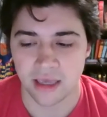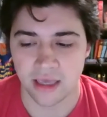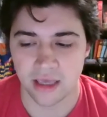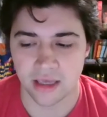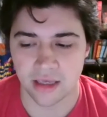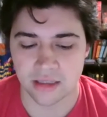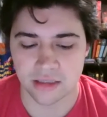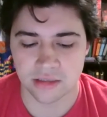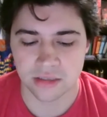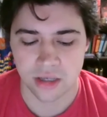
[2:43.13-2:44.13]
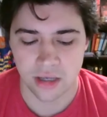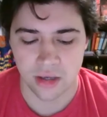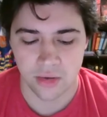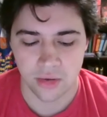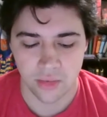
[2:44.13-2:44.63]
is
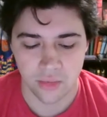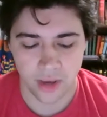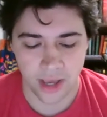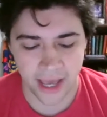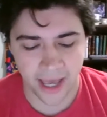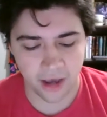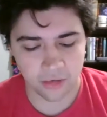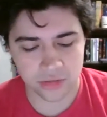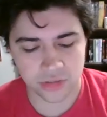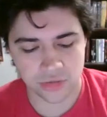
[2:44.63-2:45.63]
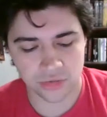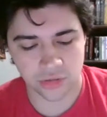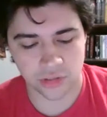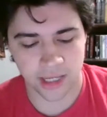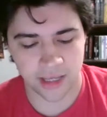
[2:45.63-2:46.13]
how do you
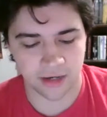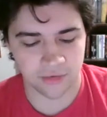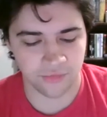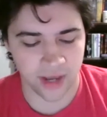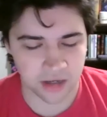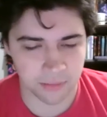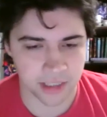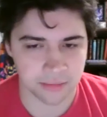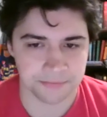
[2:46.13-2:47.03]
create an environment